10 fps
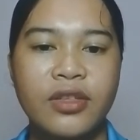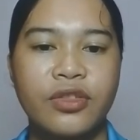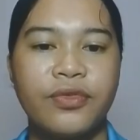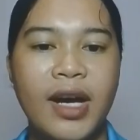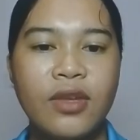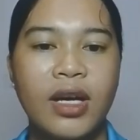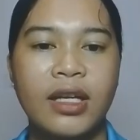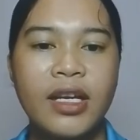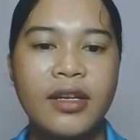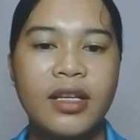should follow a
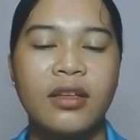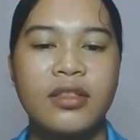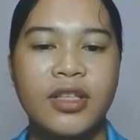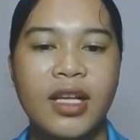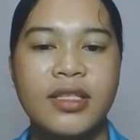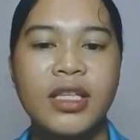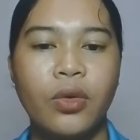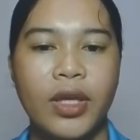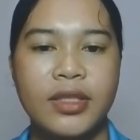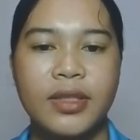clear and logical
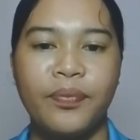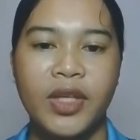sequence.